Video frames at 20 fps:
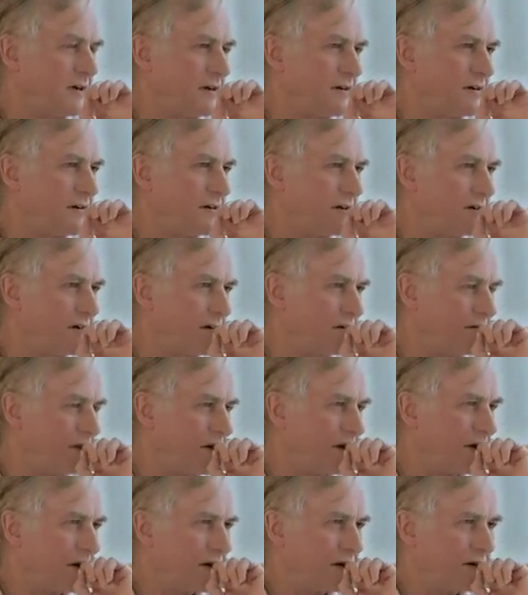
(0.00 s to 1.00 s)
and
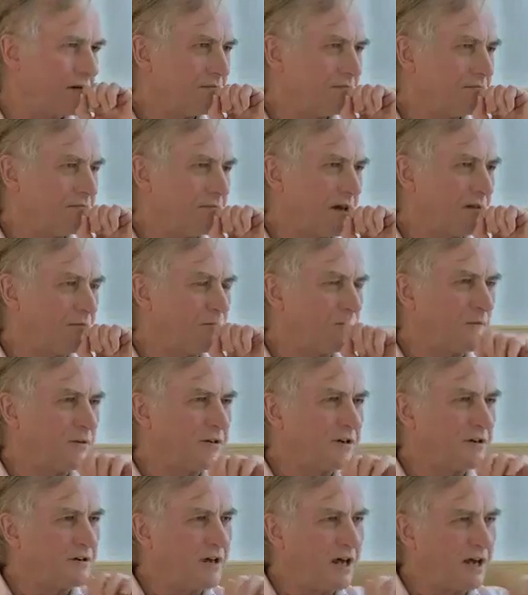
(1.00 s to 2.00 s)
you
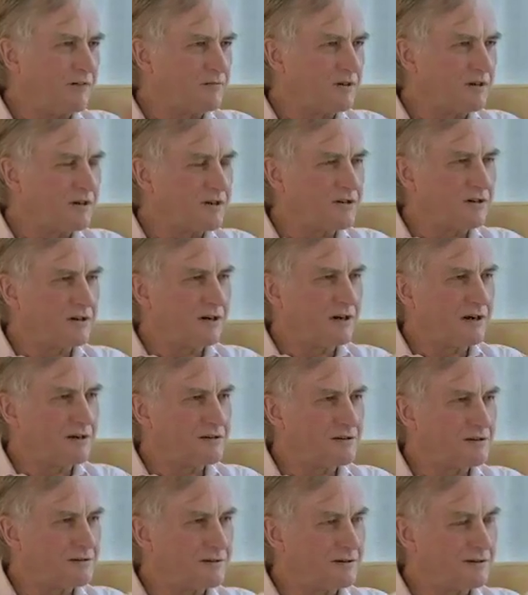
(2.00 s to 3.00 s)
probably don't have religion
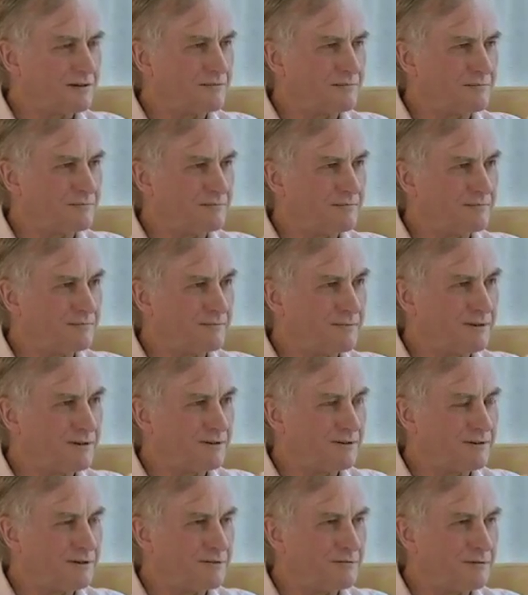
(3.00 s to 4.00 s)
classes in,
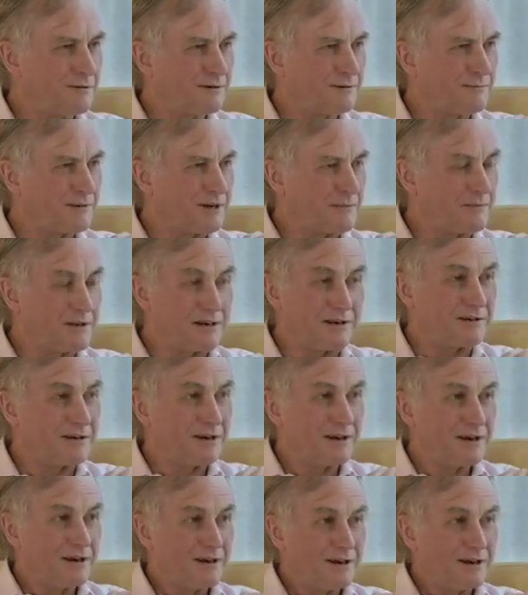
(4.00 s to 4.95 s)
do you? But I mean,